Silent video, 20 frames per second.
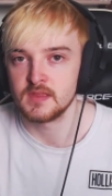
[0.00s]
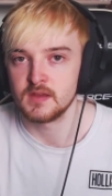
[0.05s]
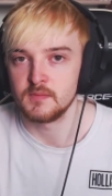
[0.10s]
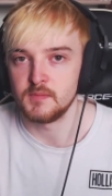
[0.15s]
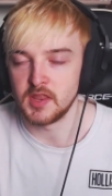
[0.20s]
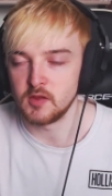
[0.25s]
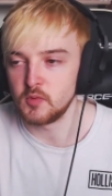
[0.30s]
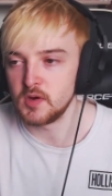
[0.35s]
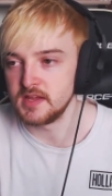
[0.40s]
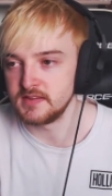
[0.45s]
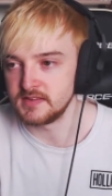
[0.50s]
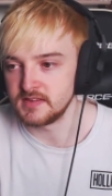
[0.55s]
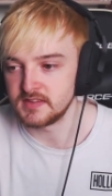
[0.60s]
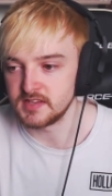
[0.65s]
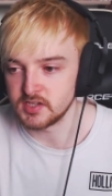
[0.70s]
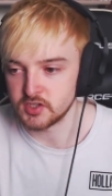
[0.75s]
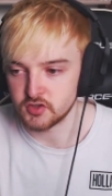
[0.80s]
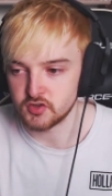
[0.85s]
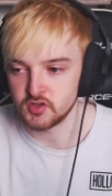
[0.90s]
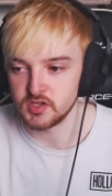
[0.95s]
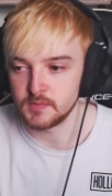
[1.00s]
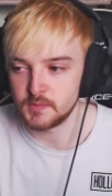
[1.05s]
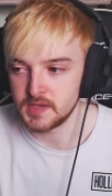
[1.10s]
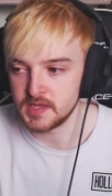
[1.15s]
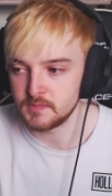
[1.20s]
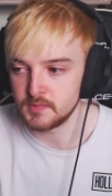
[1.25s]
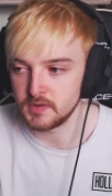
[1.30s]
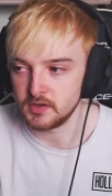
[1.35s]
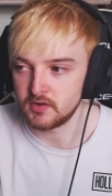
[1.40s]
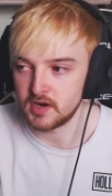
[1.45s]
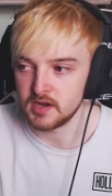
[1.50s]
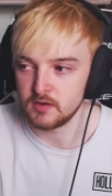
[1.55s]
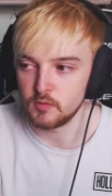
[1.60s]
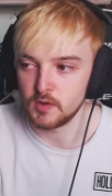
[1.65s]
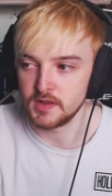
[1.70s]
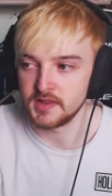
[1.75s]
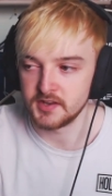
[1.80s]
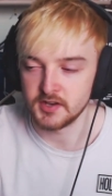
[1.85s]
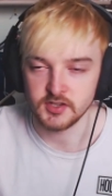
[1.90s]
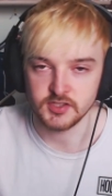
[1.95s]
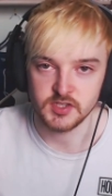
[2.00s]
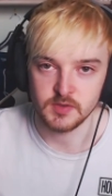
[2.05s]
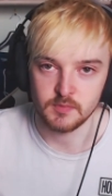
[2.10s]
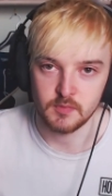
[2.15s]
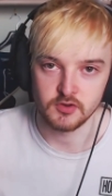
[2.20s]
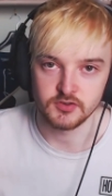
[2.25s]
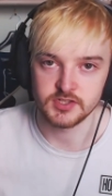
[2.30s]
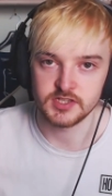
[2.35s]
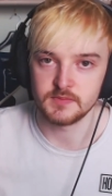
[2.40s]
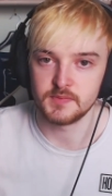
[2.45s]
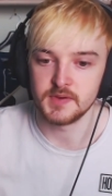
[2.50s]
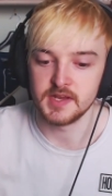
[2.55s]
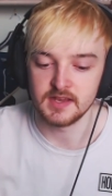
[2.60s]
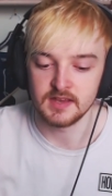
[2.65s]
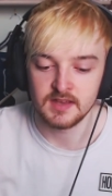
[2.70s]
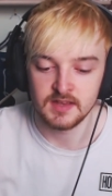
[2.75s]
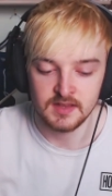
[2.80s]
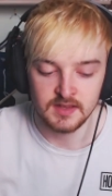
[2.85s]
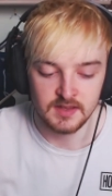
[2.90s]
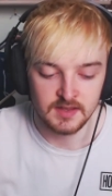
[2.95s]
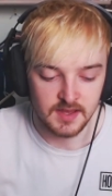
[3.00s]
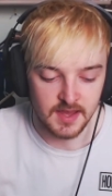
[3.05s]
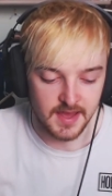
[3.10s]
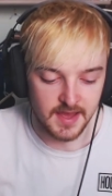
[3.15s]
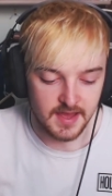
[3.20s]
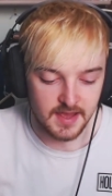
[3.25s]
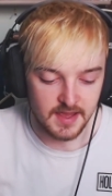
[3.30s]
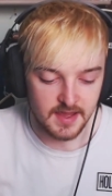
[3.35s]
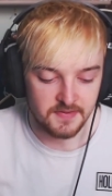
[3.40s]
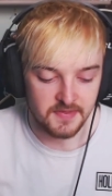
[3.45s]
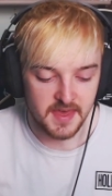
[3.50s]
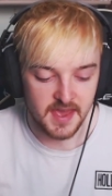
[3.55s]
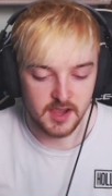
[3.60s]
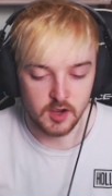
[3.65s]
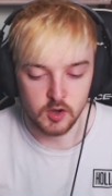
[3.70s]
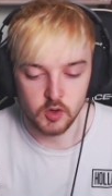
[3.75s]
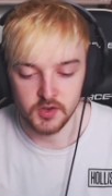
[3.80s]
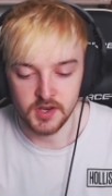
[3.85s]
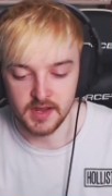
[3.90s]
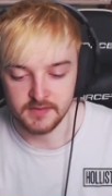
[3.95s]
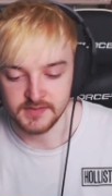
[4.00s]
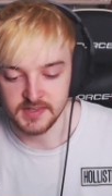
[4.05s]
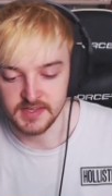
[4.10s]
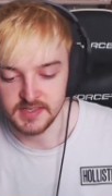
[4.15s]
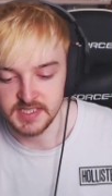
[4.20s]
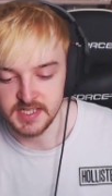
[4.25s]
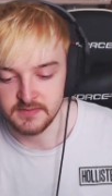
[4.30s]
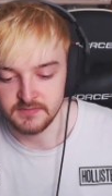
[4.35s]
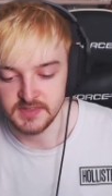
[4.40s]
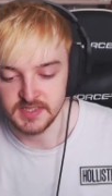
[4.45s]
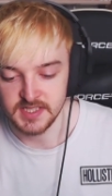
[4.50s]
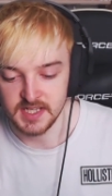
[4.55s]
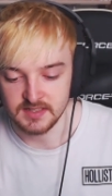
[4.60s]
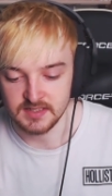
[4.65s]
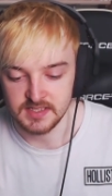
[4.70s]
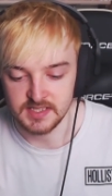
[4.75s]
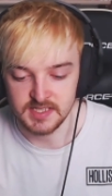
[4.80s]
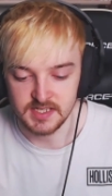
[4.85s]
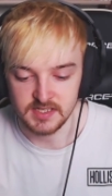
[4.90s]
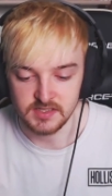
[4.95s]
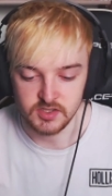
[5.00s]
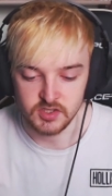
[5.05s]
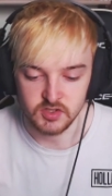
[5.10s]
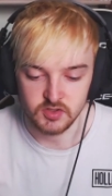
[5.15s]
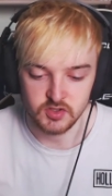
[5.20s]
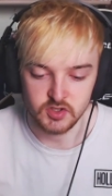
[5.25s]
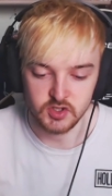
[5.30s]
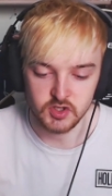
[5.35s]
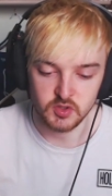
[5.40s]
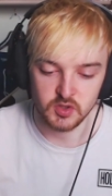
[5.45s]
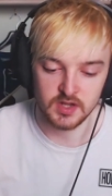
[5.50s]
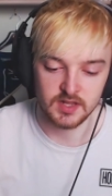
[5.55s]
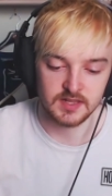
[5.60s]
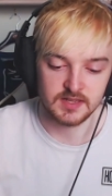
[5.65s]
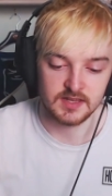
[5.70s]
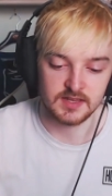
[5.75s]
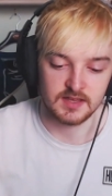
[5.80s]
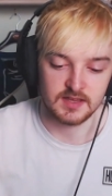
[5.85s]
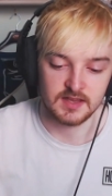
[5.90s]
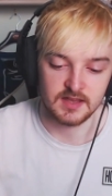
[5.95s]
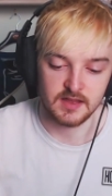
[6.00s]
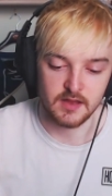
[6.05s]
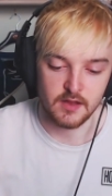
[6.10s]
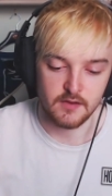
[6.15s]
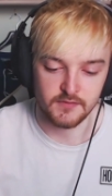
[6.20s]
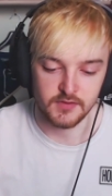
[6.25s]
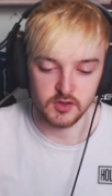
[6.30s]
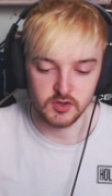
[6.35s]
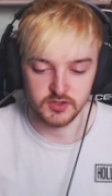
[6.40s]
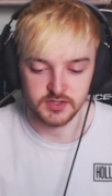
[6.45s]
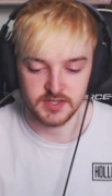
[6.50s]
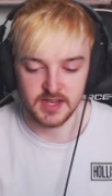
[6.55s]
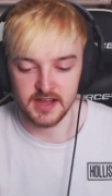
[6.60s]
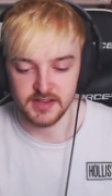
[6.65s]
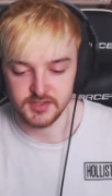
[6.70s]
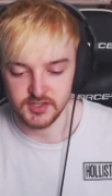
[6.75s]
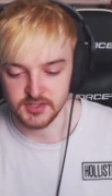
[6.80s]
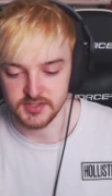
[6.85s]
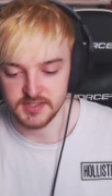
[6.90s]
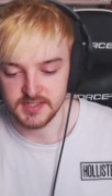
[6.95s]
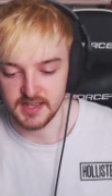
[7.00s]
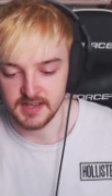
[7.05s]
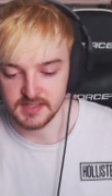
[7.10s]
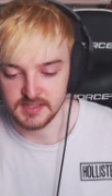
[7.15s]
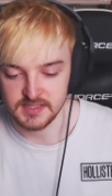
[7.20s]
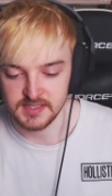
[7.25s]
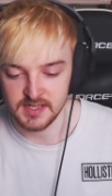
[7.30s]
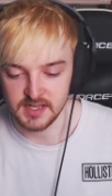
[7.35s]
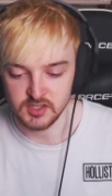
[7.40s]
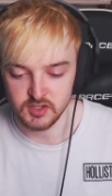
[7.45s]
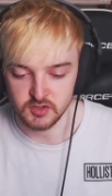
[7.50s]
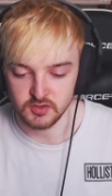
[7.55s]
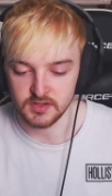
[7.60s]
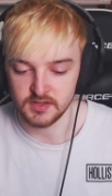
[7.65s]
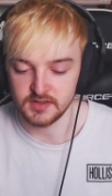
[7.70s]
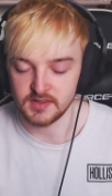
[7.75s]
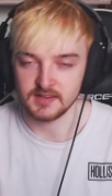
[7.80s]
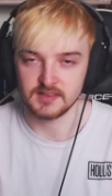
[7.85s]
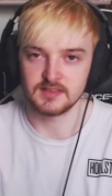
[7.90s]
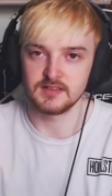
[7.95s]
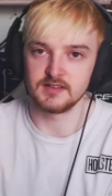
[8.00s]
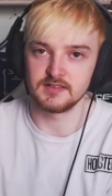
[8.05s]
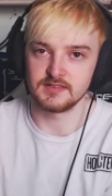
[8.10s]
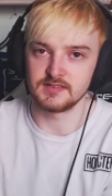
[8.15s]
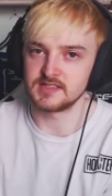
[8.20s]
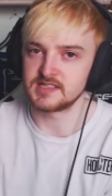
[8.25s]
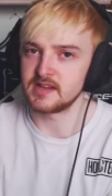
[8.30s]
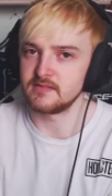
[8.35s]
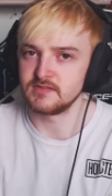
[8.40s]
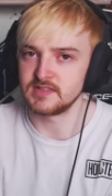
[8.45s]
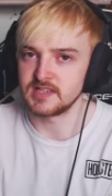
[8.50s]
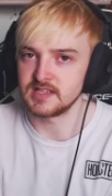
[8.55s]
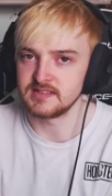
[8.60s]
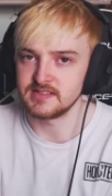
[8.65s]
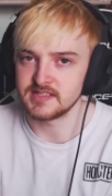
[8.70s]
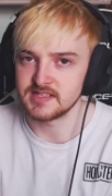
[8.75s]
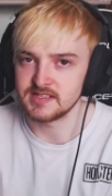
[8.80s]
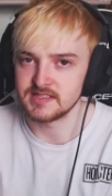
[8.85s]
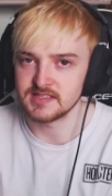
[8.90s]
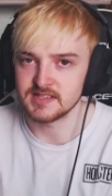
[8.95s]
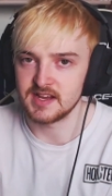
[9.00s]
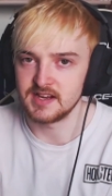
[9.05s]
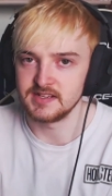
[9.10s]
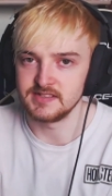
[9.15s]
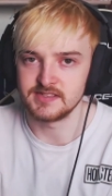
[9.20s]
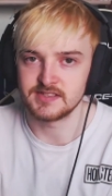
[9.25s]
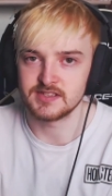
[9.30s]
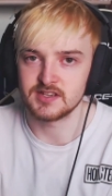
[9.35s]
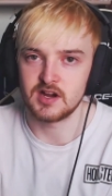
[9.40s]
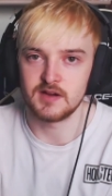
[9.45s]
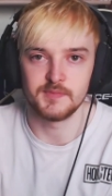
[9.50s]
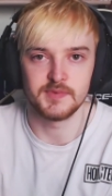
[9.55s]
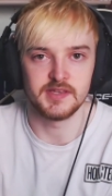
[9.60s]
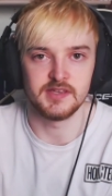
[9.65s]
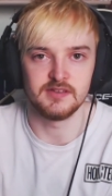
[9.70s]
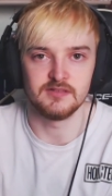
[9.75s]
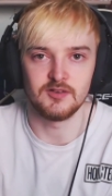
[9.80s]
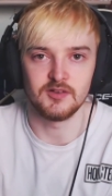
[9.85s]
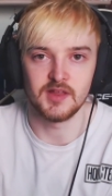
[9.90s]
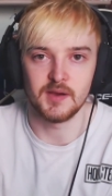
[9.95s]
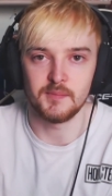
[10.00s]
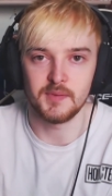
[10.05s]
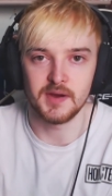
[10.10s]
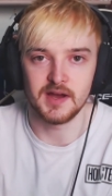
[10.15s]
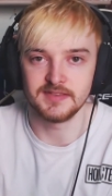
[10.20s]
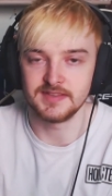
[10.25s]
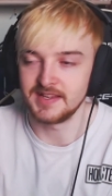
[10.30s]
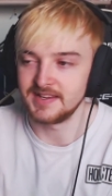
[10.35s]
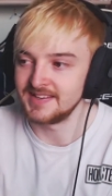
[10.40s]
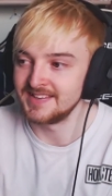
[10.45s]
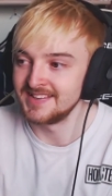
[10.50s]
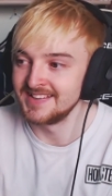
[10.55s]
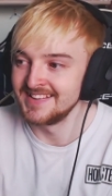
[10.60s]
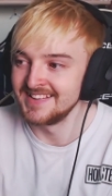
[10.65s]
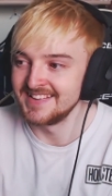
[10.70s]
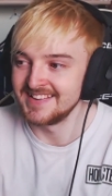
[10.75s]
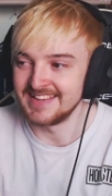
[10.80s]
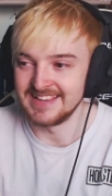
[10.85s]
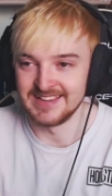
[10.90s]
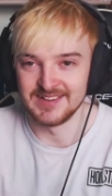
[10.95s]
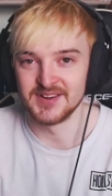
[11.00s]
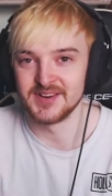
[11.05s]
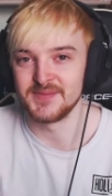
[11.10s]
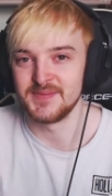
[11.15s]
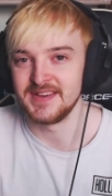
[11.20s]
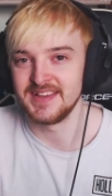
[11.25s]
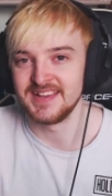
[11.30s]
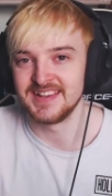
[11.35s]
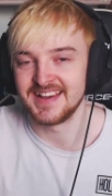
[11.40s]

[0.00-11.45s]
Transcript: By the way that they treat the people, right? When they're not supposed to be. Uh, and they're going after the Seven Deadly Sins. So surely, if those guys are dicks, then surely like the, the Seven Deadly Sins guys can't be all that bad then. You know what I mean?